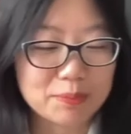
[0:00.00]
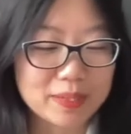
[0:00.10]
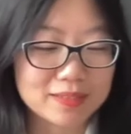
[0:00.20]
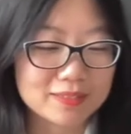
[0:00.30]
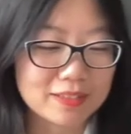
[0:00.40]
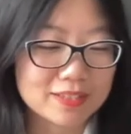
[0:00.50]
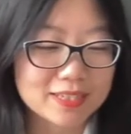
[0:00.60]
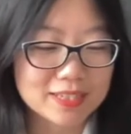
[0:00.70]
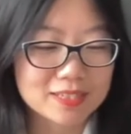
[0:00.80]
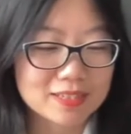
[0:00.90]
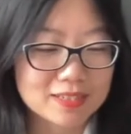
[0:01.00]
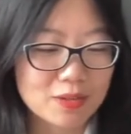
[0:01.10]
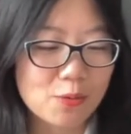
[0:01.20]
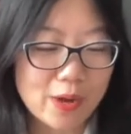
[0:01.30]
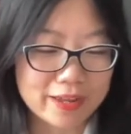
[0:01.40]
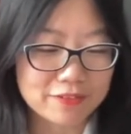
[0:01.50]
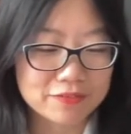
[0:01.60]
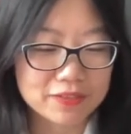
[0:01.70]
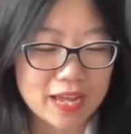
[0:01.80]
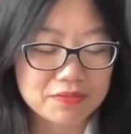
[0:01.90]
But the sixth
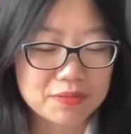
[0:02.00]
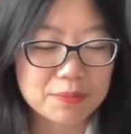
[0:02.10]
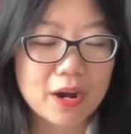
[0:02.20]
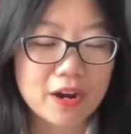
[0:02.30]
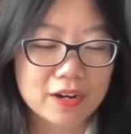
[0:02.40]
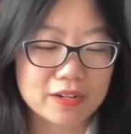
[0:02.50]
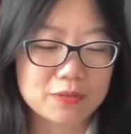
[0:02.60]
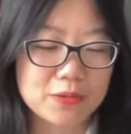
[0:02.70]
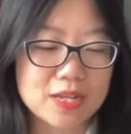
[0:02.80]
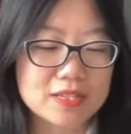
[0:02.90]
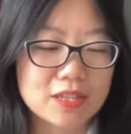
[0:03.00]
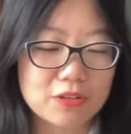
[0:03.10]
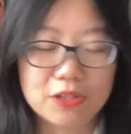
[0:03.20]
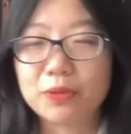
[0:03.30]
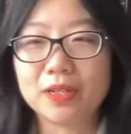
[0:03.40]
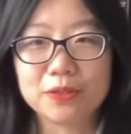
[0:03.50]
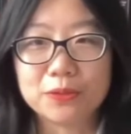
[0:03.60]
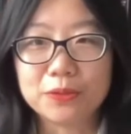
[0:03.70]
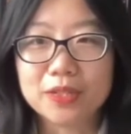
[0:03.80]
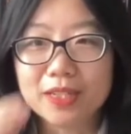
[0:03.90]
wife, Catherine Parr, was the only one
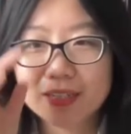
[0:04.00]
who,